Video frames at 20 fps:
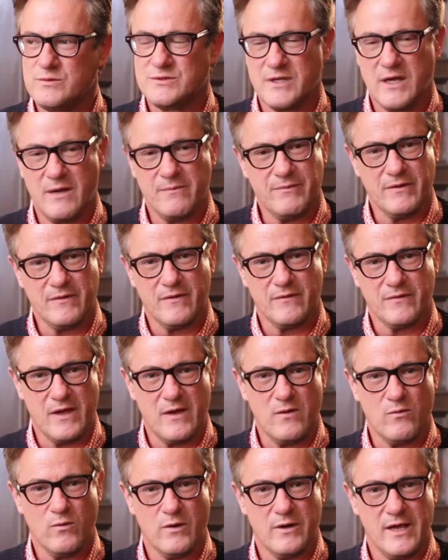something that they
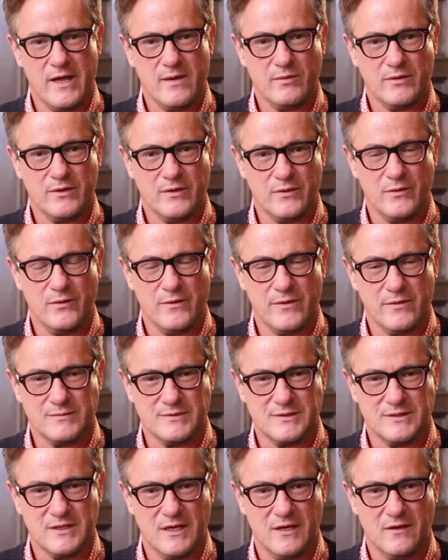weren't able to do
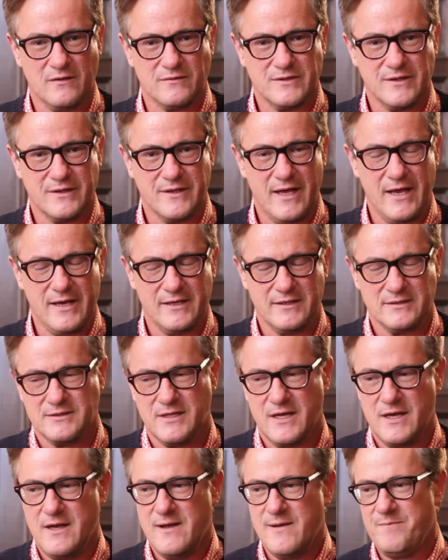themselves, and that is
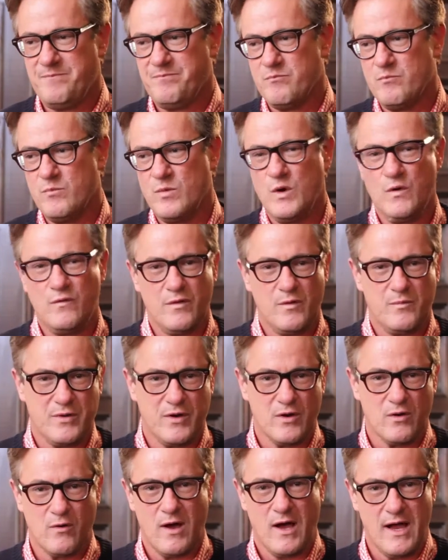move a
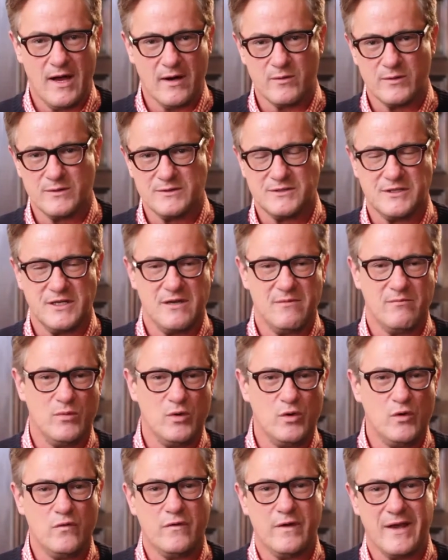bureaucracy,
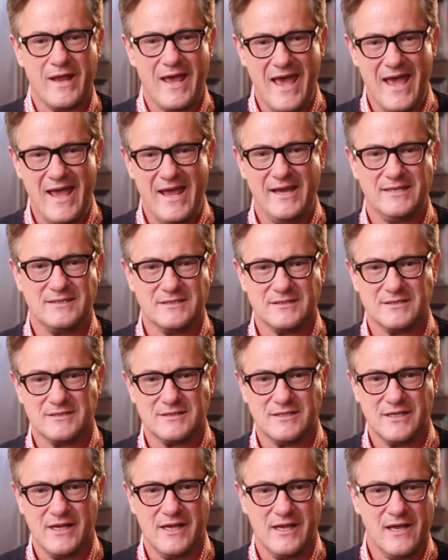move an
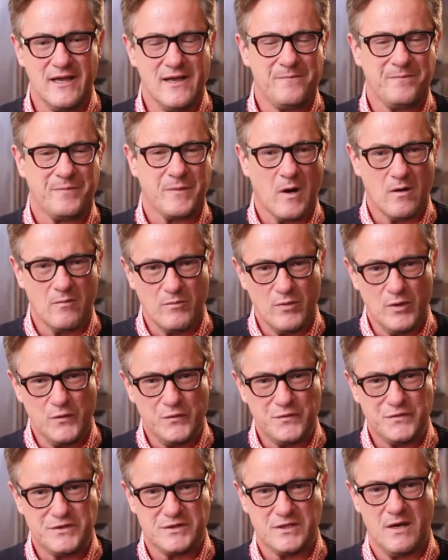agency, or
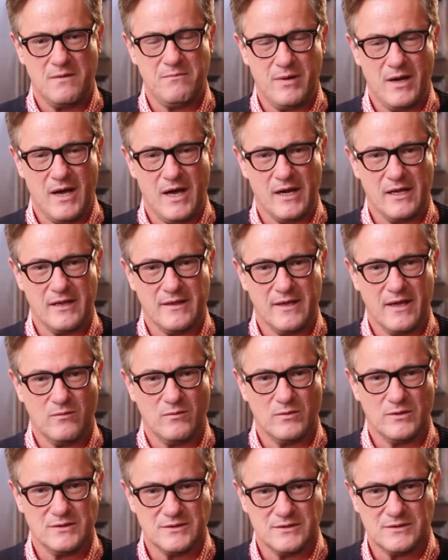move somebody that
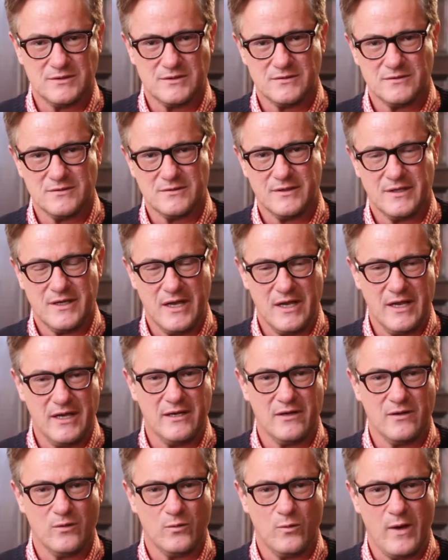was getting
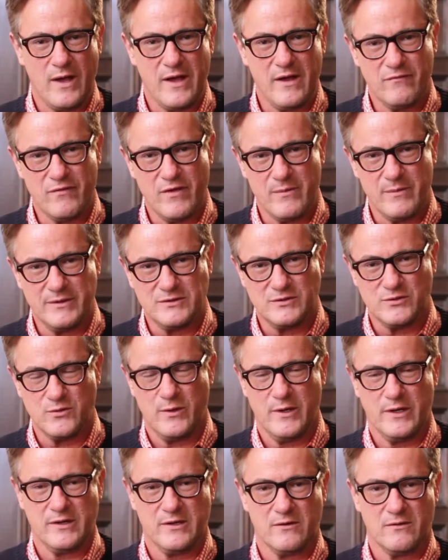in the way of them
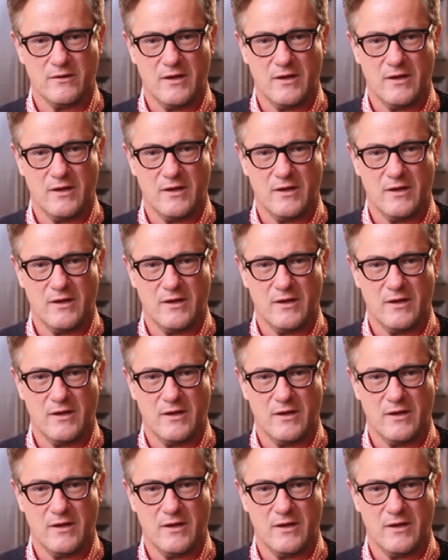enjoying their